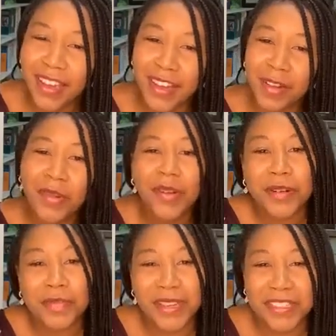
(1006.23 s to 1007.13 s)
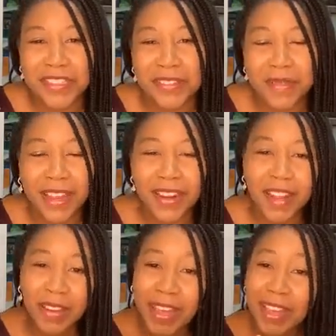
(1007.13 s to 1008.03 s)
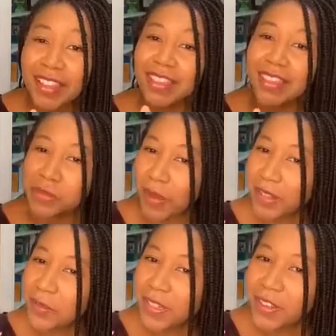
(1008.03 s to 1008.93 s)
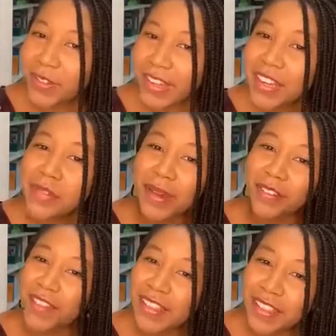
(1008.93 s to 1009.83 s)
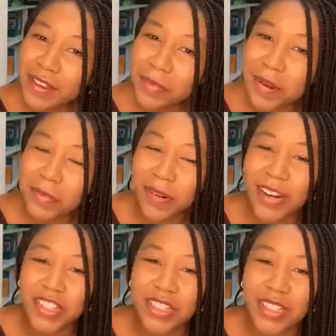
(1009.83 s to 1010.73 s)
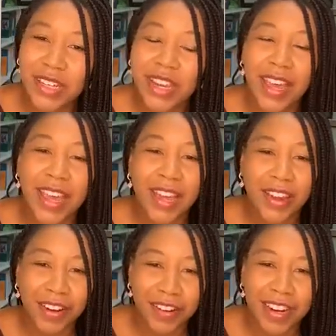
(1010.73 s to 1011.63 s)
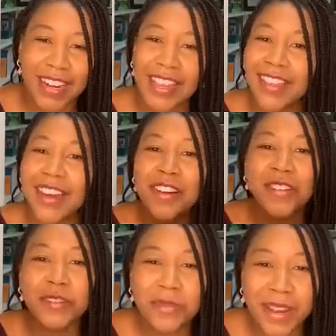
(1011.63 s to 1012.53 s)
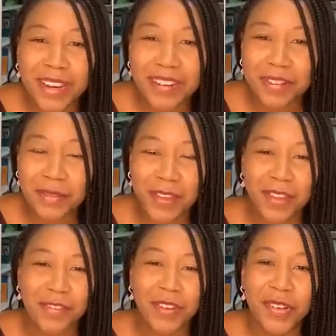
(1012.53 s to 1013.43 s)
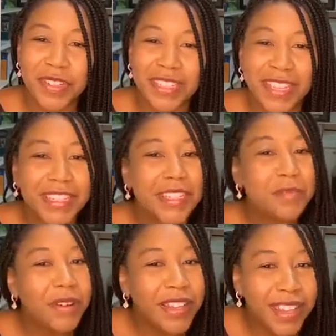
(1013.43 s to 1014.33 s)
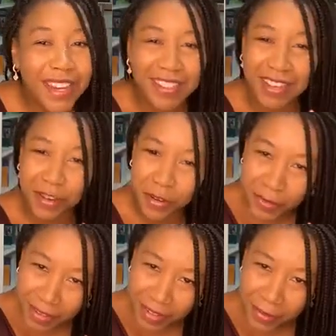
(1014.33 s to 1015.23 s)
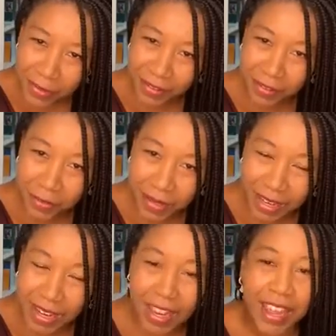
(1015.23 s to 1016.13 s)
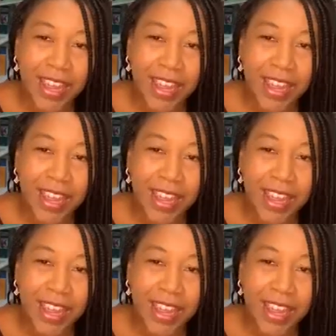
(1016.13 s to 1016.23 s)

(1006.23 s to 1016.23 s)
warn patients about. Okay, speculum is going in. You might feel a little bit of pressure. All right, and then I always remind folks to take a deep breath in as I open it up a little bit.